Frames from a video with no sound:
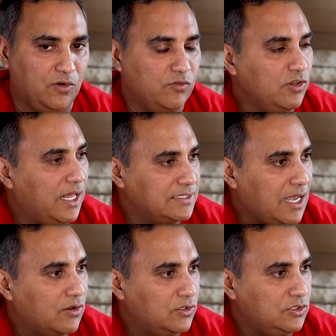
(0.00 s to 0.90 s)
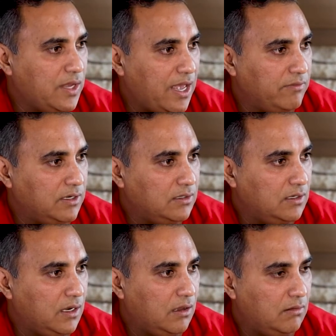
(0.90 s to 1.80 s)
you don't realize how good you have it.
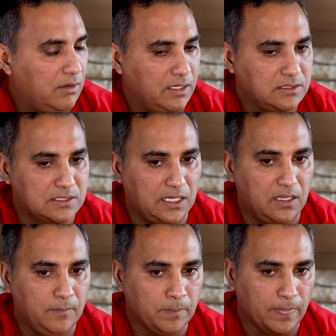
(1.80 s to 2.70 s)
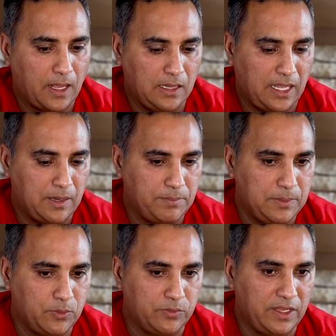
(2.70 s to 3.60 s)
It's just like a lot of
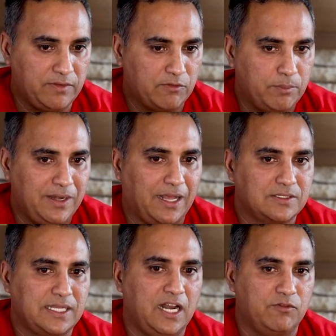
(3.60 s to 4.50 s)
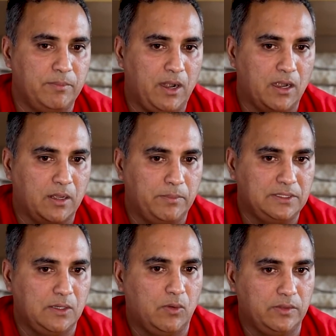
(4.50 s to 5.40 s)
people, they've never been outside of America,
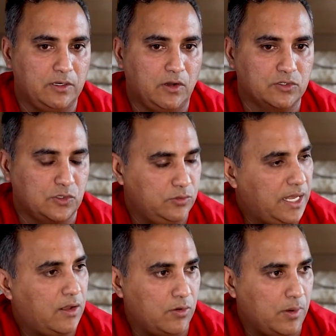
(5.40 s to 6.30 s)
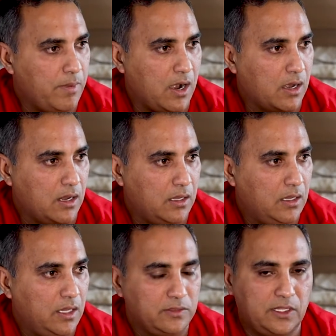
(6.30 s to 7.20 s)
but they're also down on
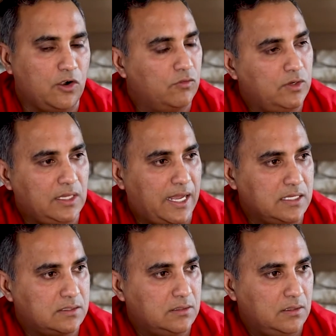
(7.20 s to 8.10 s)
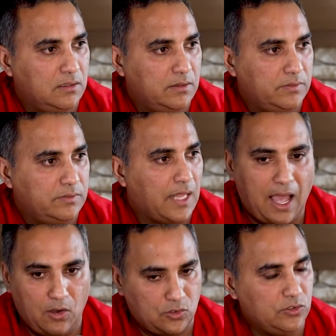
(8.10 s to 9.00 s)
America. They don't realize
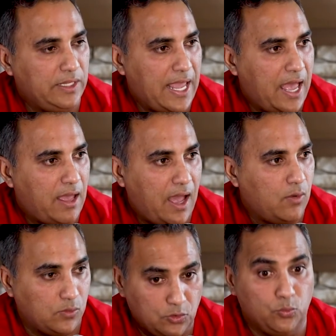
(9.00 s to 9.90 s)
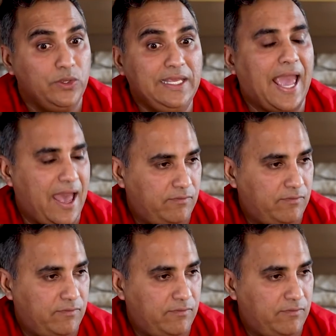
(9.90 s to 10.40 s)
how good they have, we